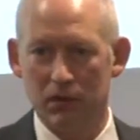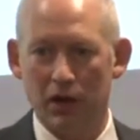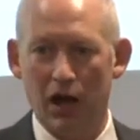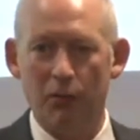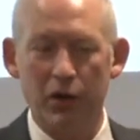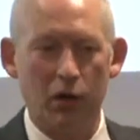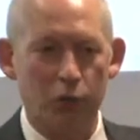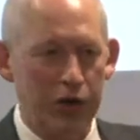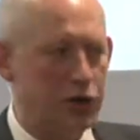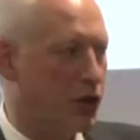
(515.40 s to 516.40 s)
And we are
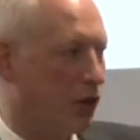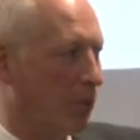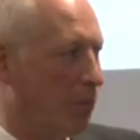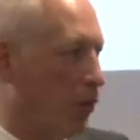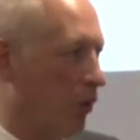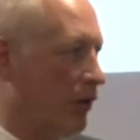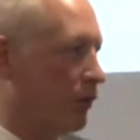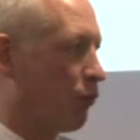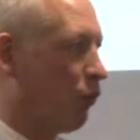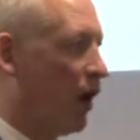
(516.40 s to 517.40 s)
reaching the
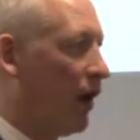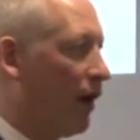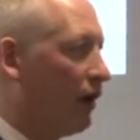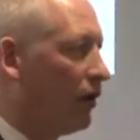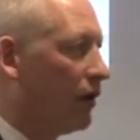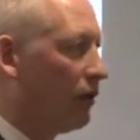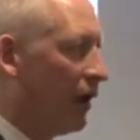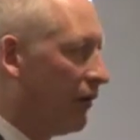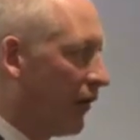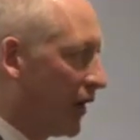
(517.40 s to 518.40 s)
point where
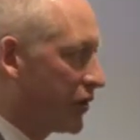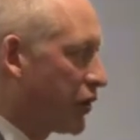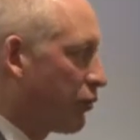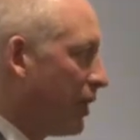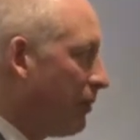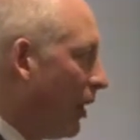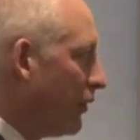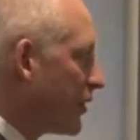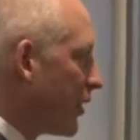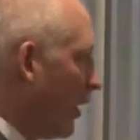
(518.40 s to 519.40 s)
in the next 3
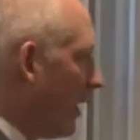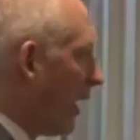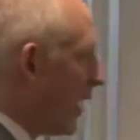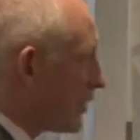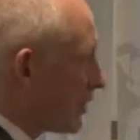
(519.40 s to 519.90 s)
months, unless